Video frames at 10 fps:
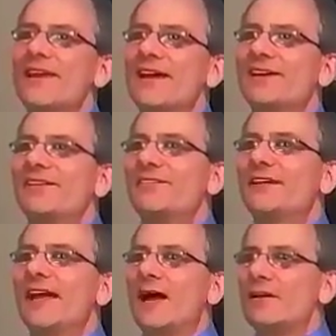
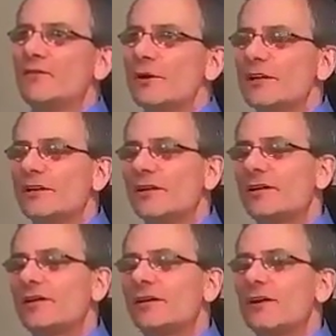The California
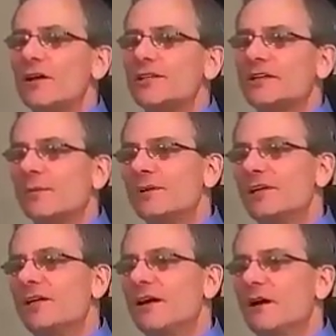Closet
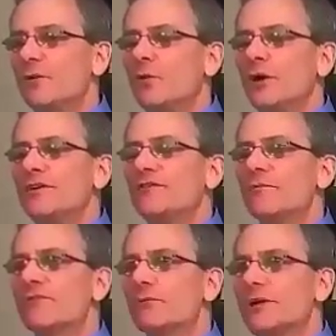Company cut wood
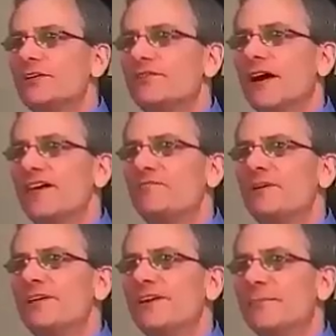from 3 to
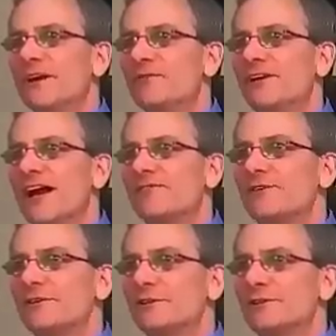5 p.m. every
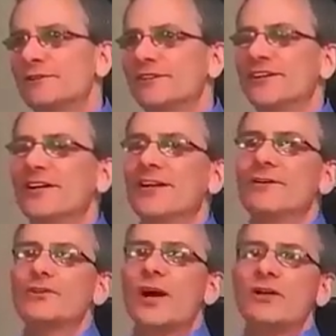afternoon,
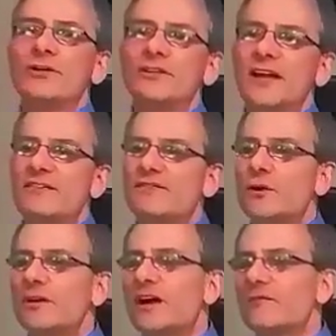so I couldn't have
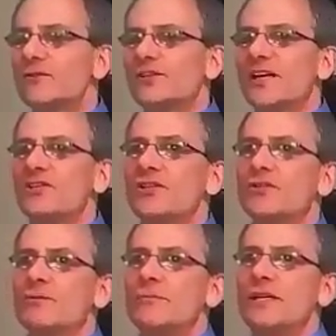phone
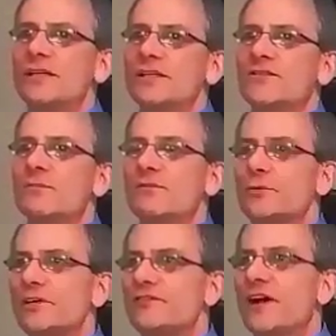conversations or meetings from
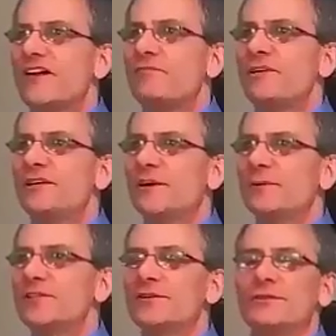3 to 5
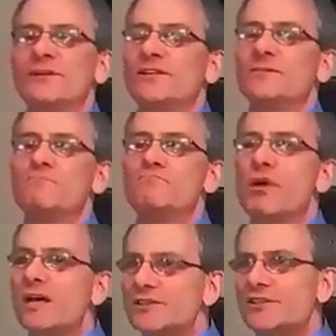p.m. because there would be this
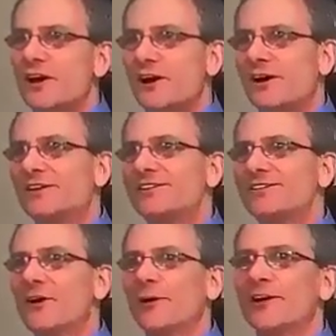buzzsaw
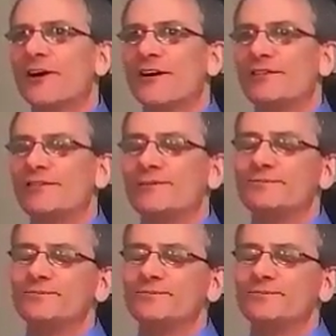going off.